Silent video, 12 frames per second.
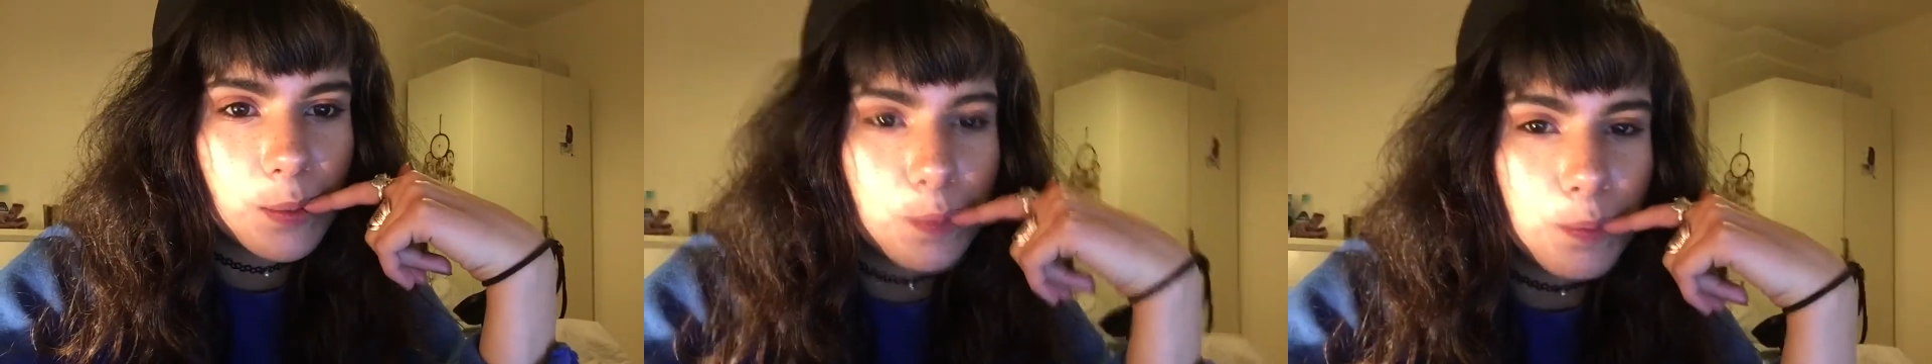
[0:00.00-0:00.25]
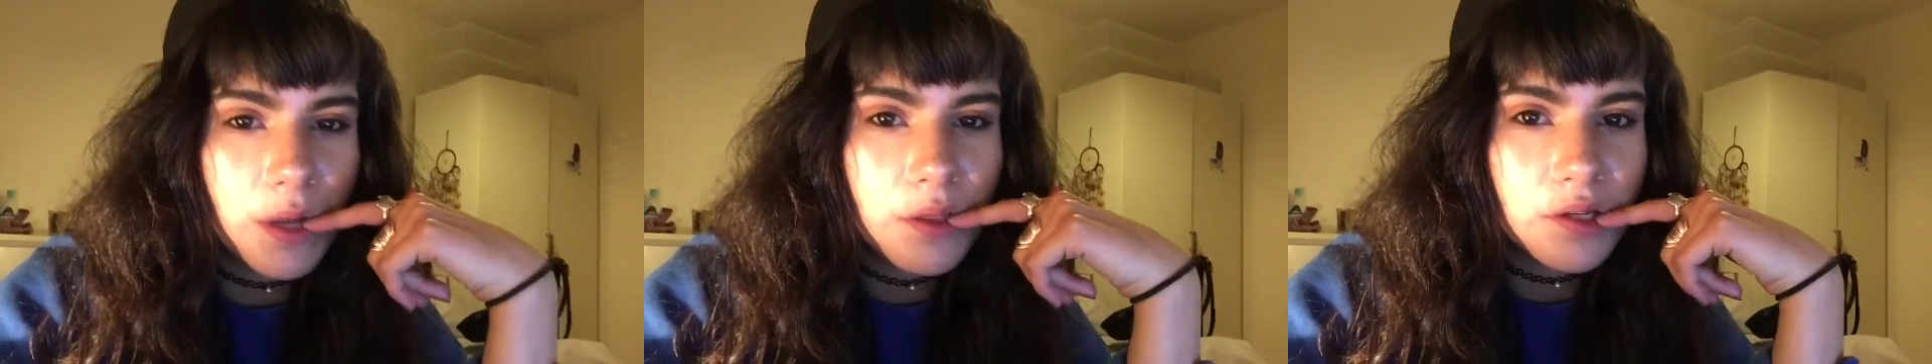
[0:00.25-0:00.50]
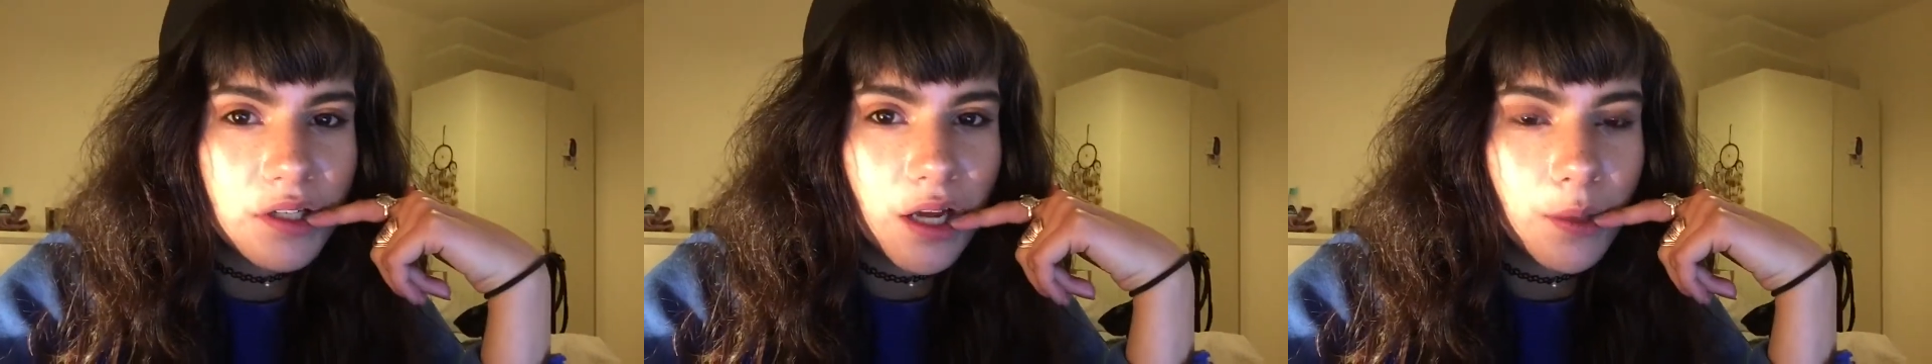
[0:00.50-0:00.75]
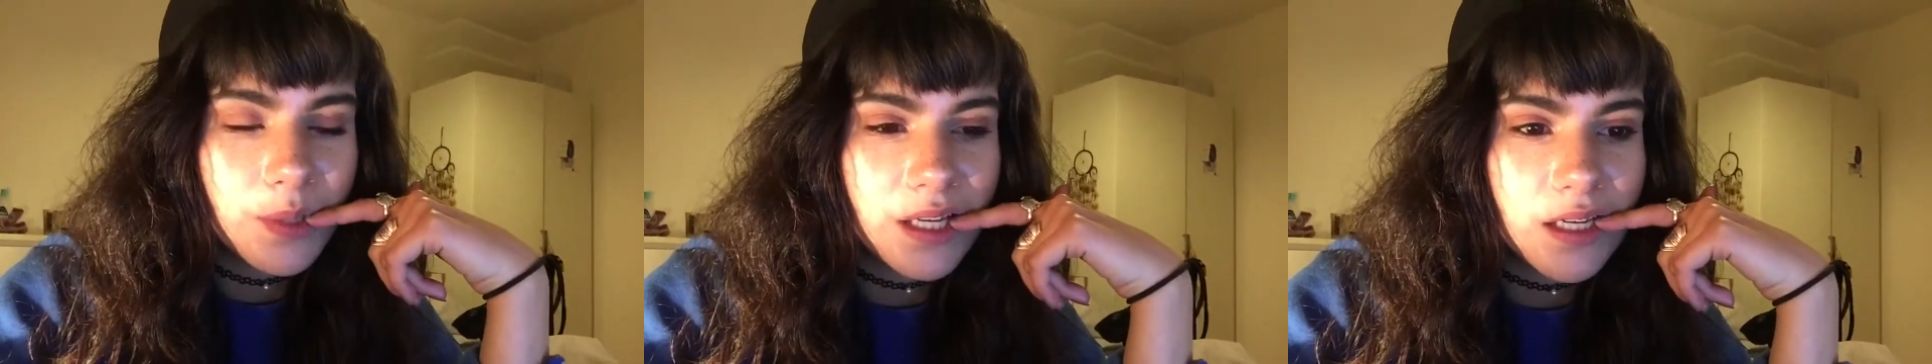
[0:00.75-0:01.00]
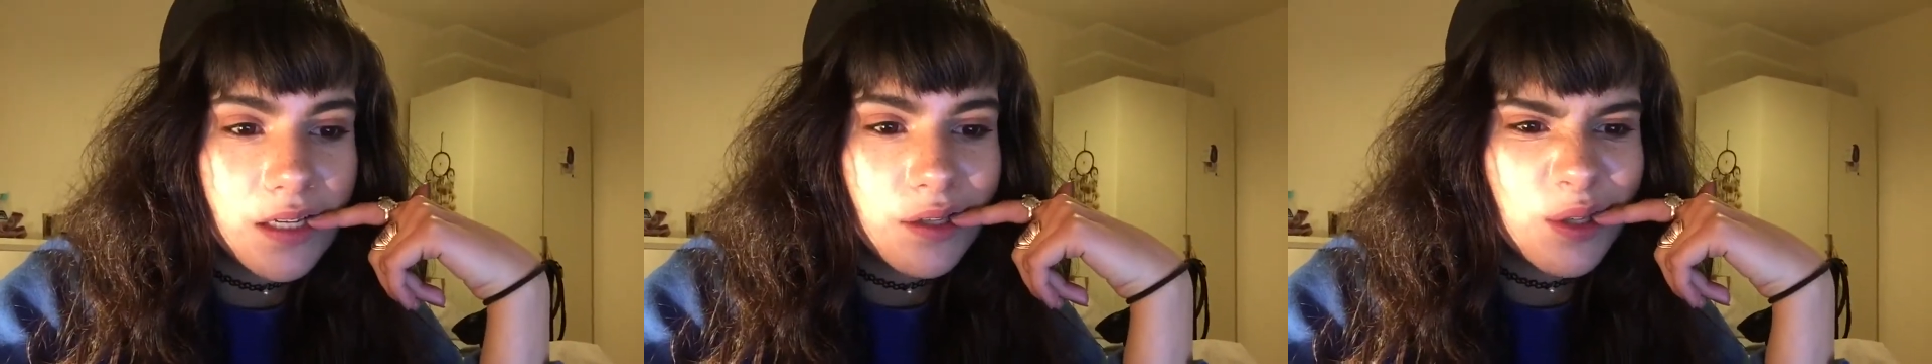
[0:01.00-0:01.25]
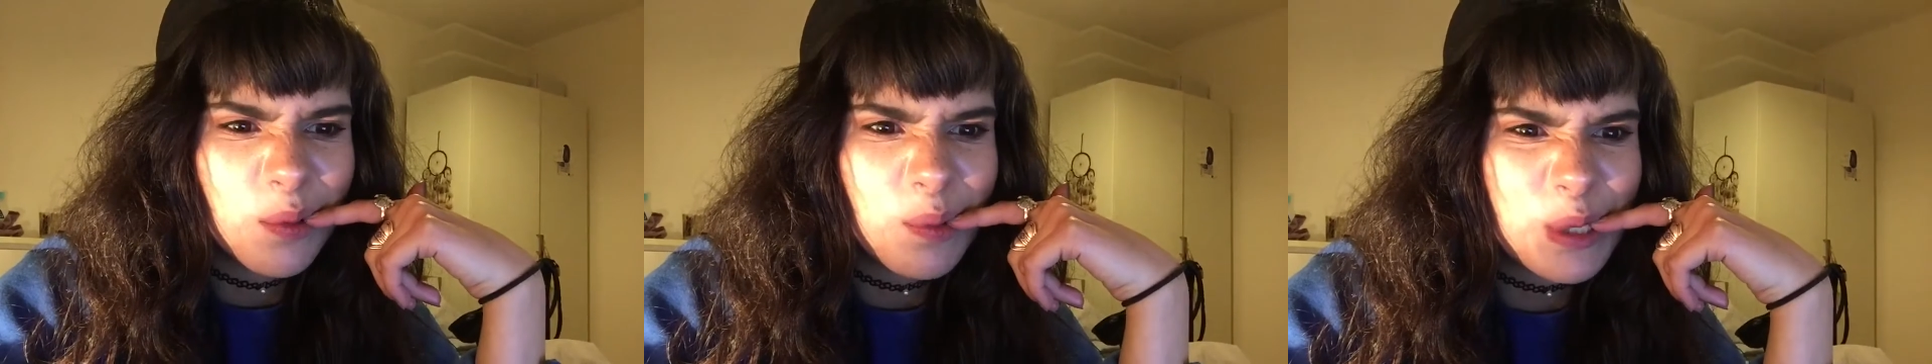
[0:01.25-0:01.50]
Mother's coming
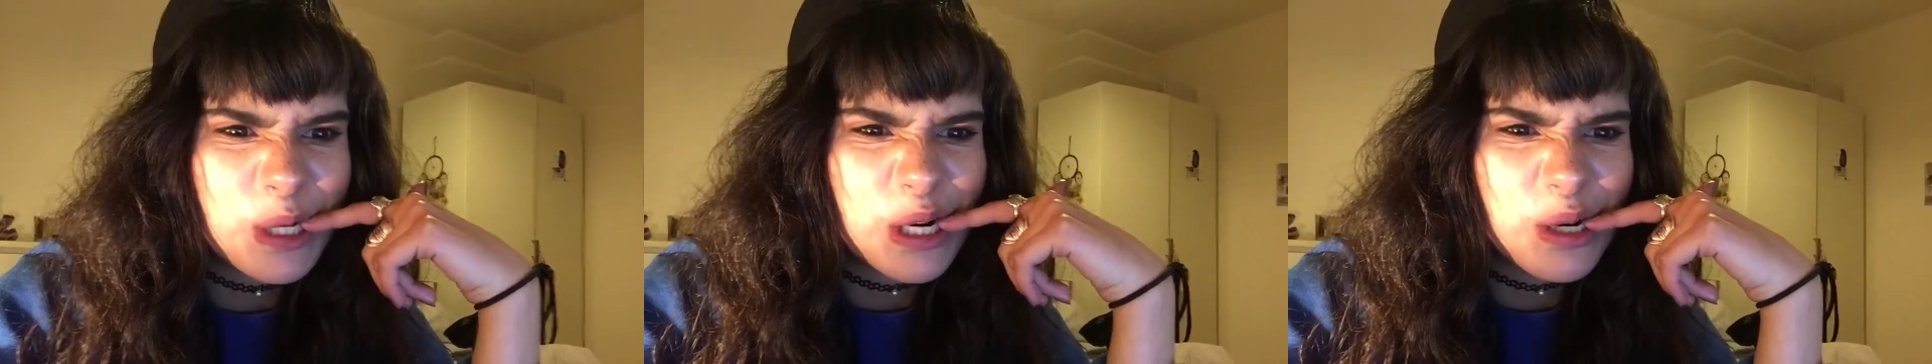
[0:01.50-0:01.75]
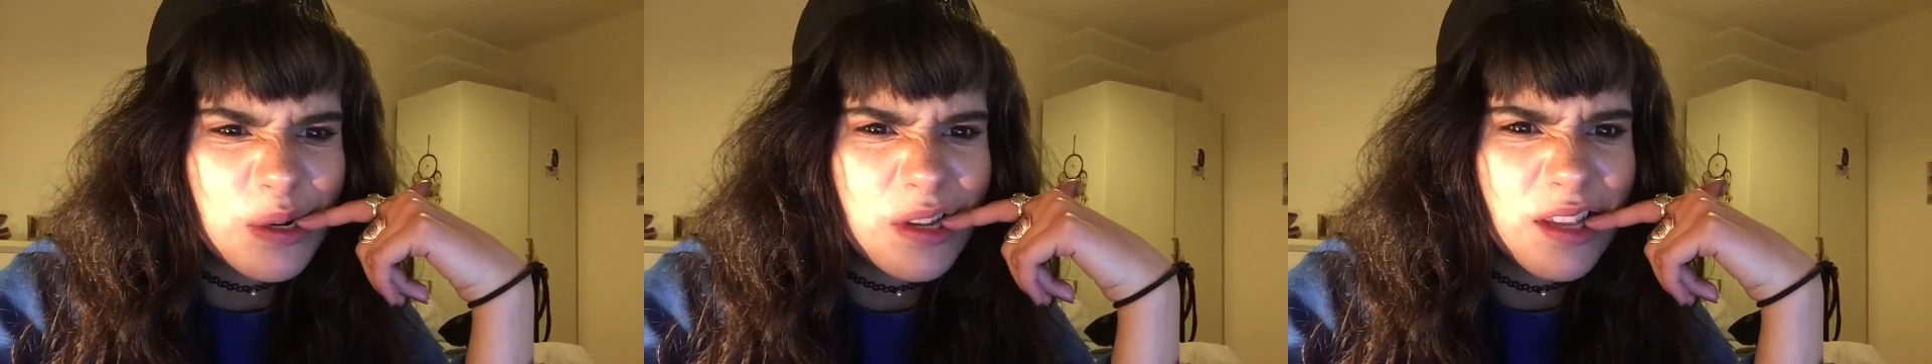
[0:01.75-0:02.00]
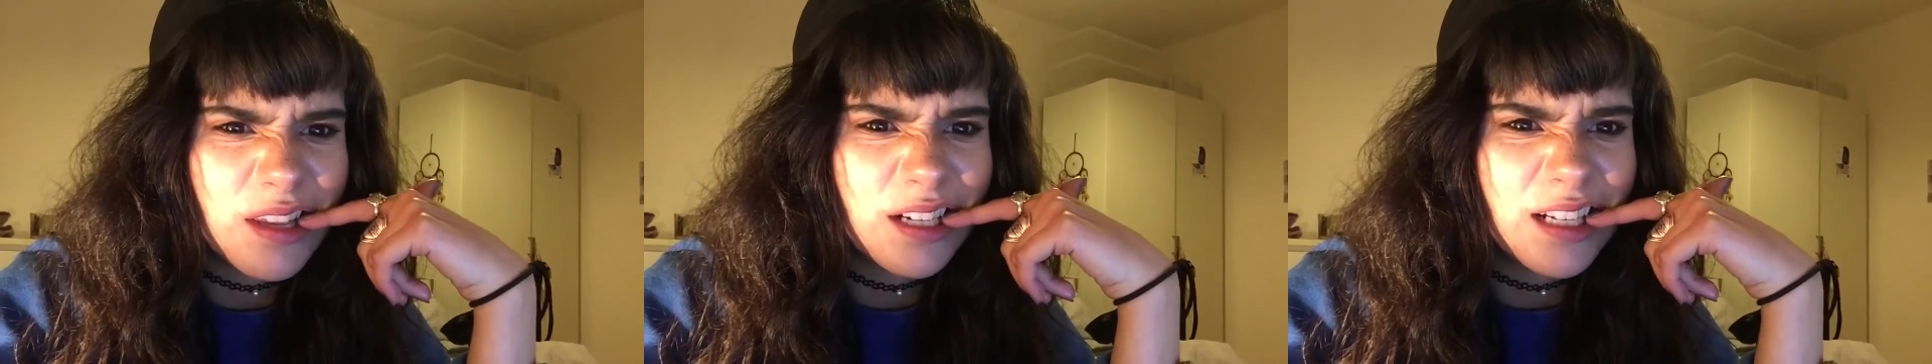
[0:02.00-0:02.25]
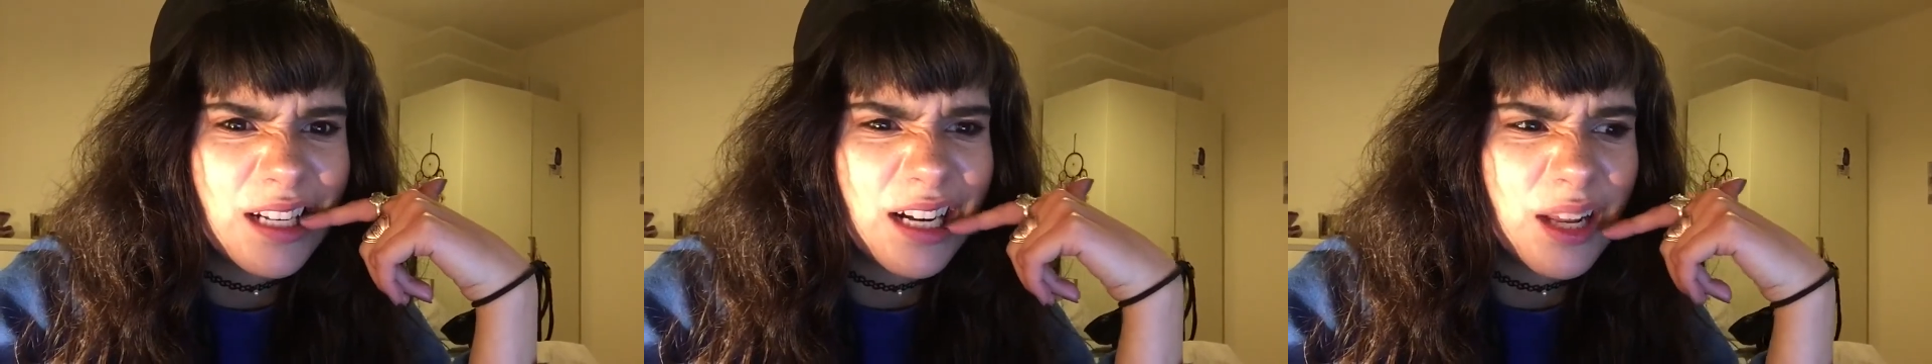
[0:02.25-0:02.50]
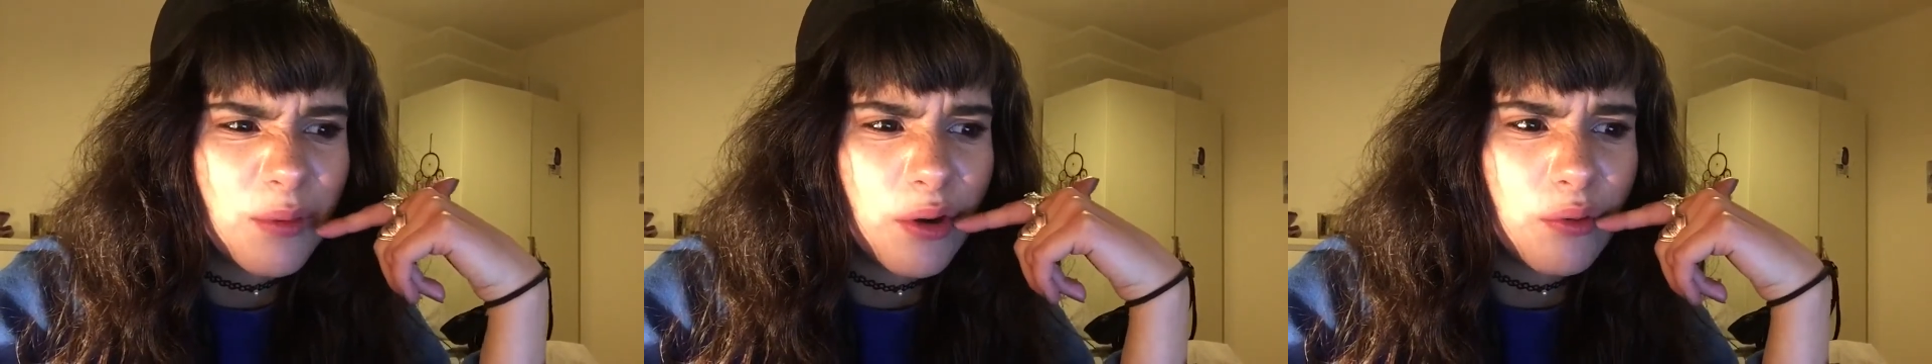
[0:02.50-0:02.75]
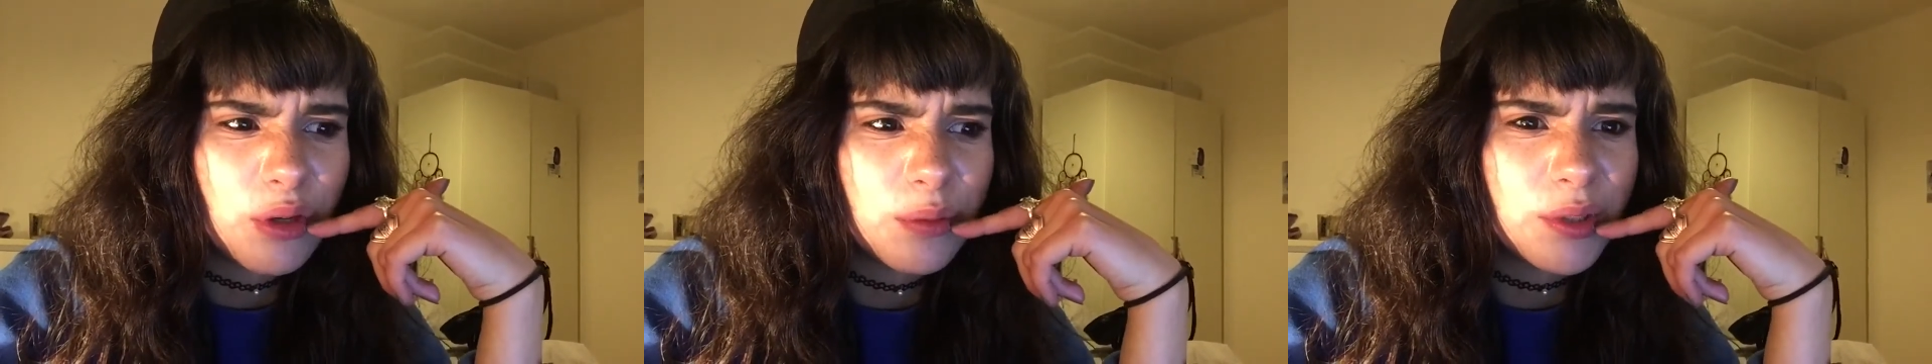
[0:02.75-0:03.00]
tomorrow, so I need to clean my
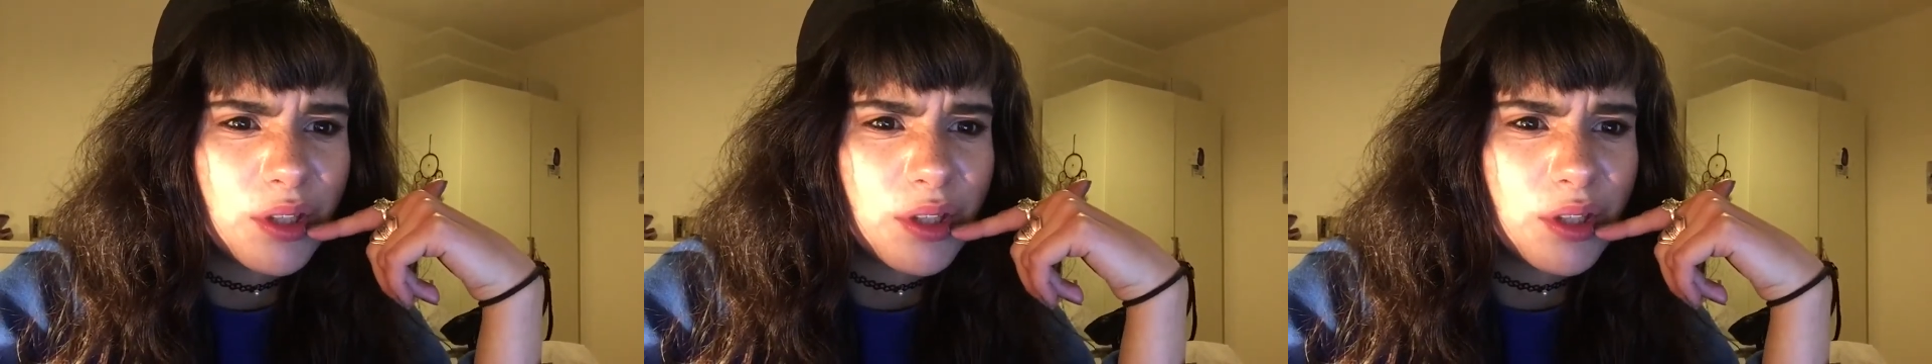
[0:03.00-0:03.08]
room.